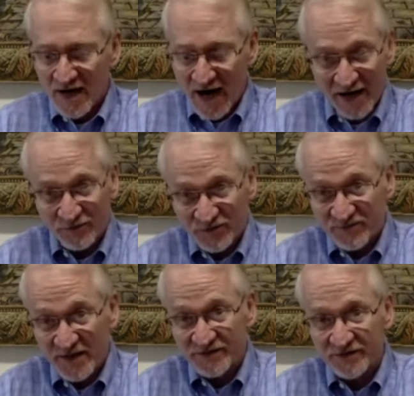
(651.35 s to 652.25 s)
Our
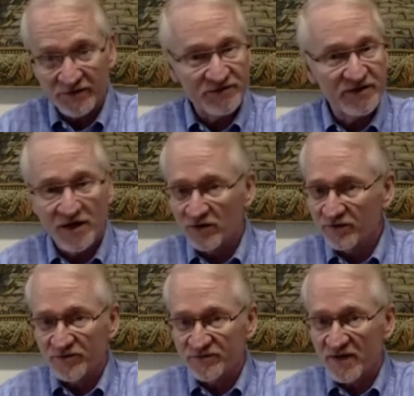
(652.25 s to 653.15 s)
response center is the only
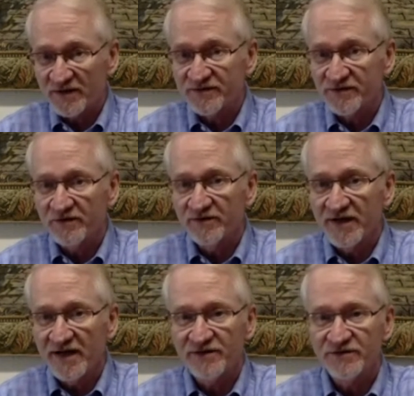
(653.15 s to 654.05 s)
response center in the
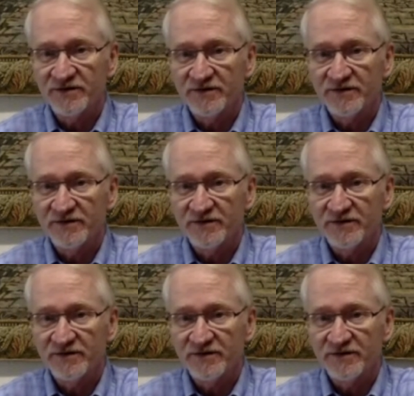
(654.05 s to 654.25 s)
nation